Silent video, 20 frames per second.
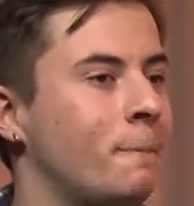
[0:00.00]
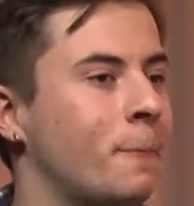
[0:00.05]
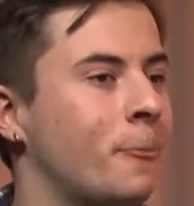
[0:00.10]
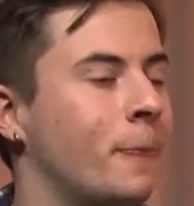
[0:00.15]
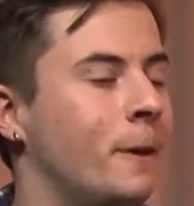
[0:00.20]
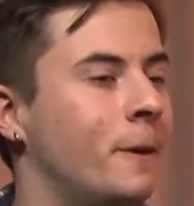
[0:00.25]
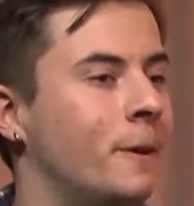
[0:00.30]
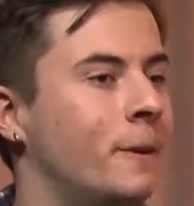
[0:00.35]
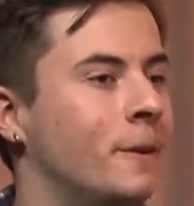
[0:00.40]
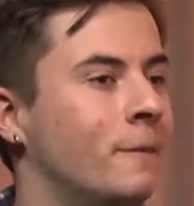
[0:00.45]

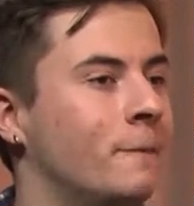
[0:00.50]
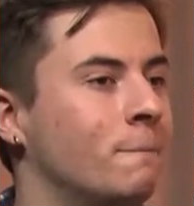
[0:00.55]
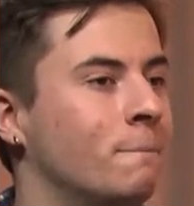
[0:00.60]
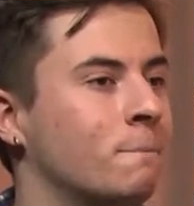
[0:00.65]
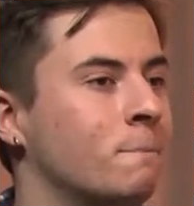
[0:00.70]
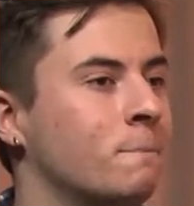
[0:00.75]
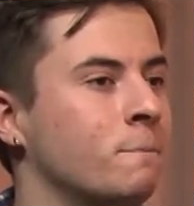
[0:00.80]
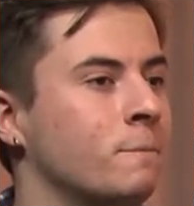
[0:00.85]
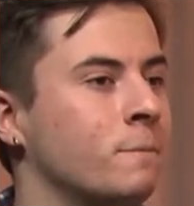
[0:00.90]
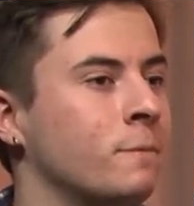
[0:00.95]

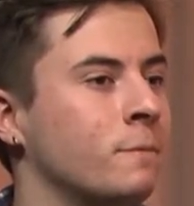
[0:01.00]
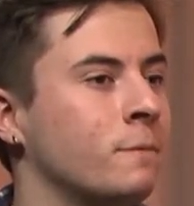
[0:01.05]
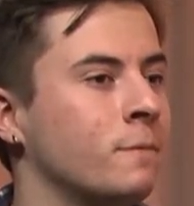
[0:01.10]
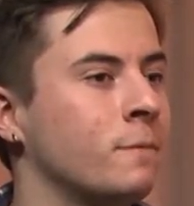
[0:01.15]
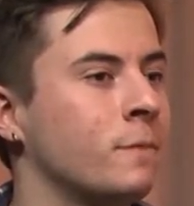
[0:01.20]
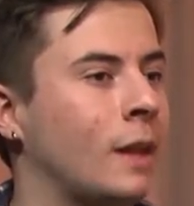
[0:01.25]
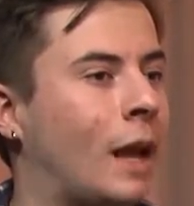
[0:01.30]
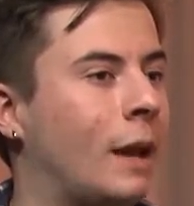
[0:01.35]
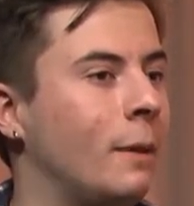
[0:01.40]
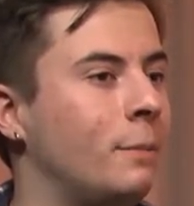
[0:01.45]

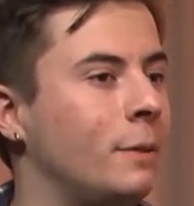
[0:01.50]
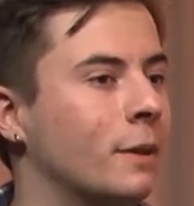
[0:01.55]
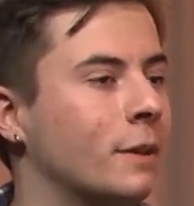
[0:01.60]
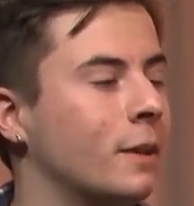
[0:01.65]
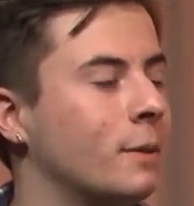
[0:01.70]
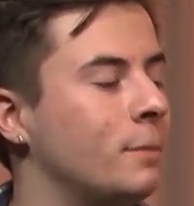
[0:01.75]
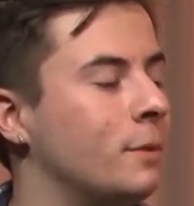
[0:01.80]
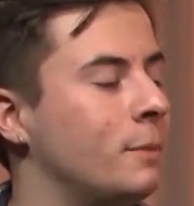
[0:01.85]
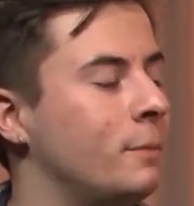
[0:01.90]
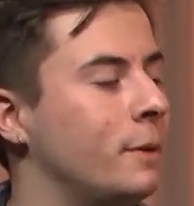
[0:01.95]
I picked
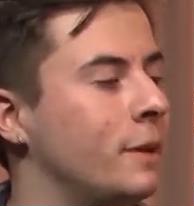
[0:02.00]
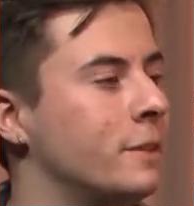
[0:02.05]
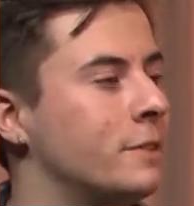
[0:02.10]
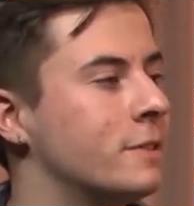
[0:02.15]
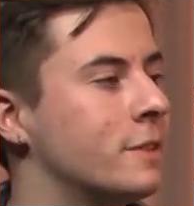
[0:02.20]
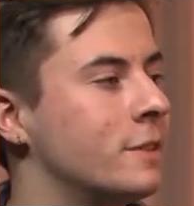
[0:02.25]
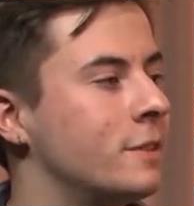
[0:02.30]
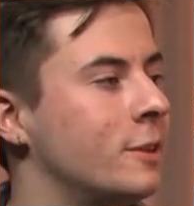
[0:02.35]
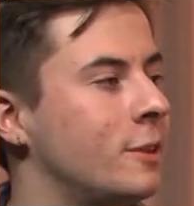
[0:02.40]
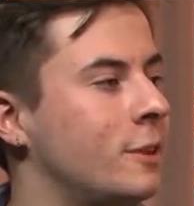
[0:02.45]
up the bass
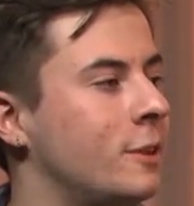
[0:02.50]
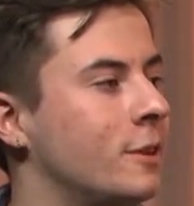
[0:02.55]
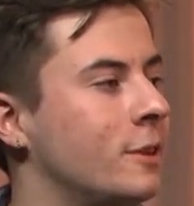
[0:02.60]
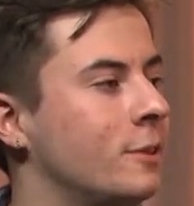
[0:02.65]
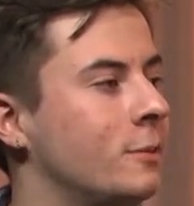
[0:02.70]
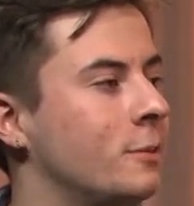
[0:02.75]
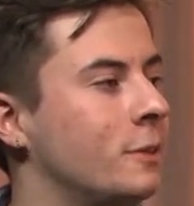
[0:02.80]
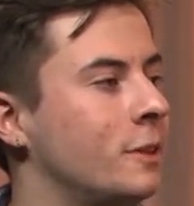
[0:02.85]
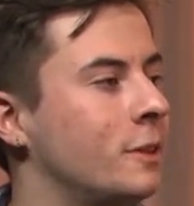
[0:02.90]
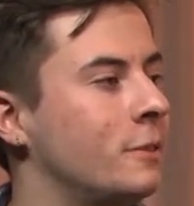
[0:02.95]
guitar
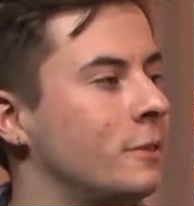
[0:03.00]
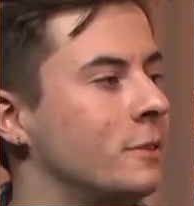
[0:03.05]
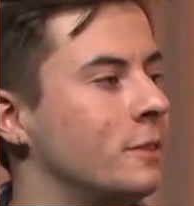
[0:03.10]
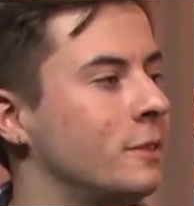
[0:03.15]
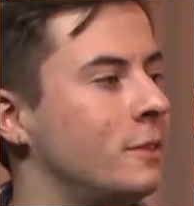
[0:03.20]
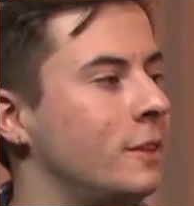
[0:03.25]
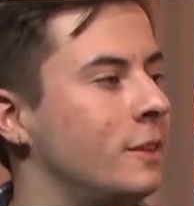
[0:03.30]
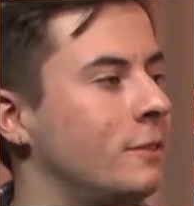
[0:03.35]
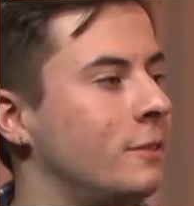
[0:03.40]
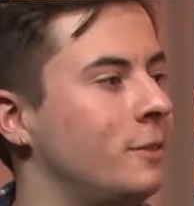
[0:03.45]
when I was
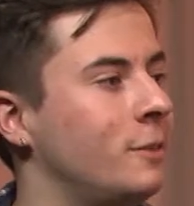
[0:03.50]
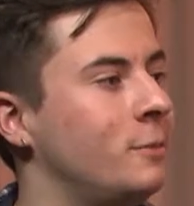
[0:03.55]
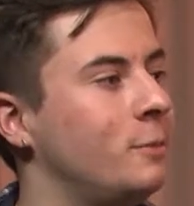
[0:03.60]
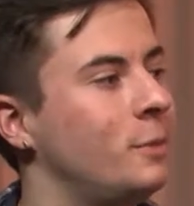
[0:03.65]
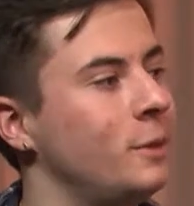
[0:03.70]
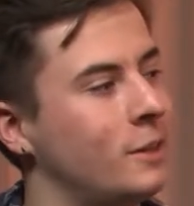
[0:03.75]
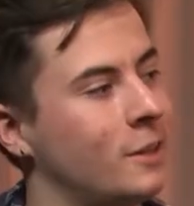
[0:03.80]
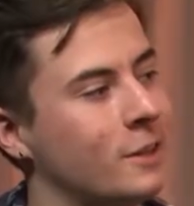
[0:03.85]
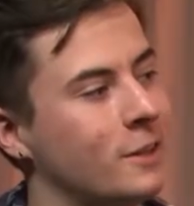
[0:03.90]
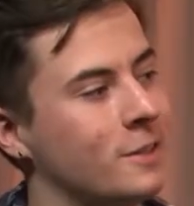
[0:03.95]
11
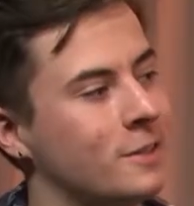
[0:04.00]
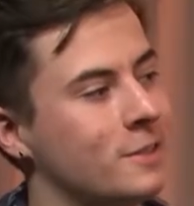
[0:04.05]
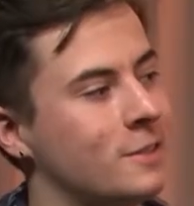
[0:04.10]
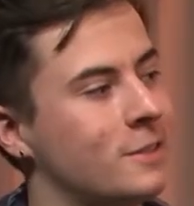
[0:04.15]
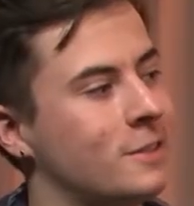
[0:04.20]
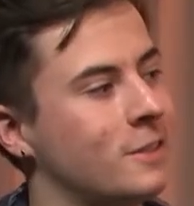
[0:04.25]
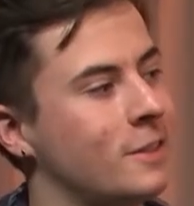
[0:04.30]
because